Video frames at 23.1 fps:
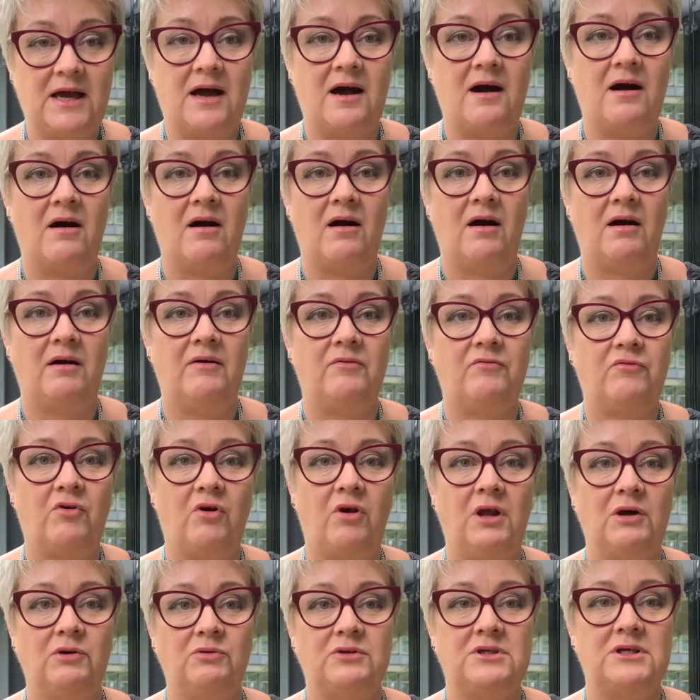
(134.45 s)
are
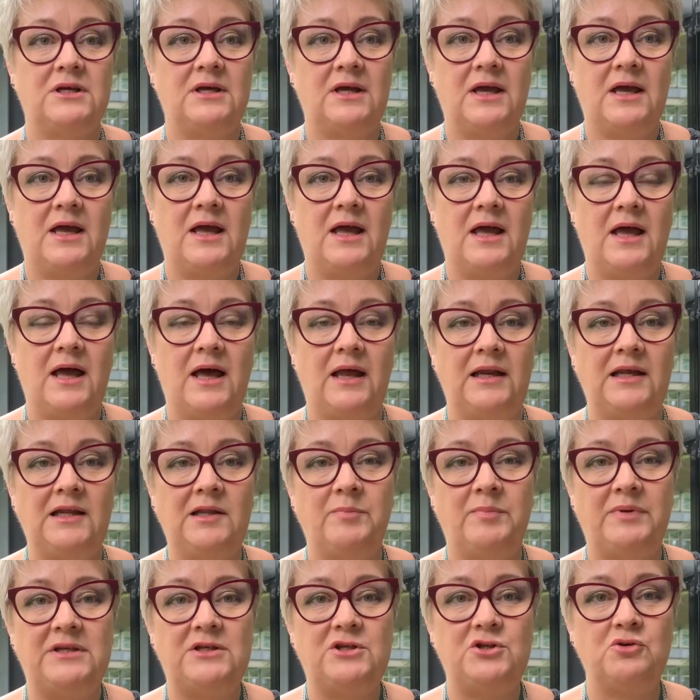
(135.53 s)
followed a little
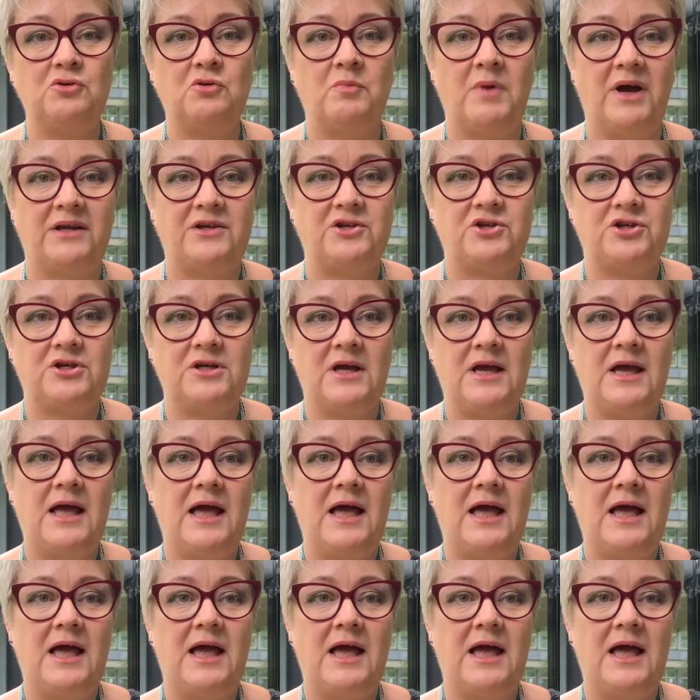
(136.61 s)
bit too much,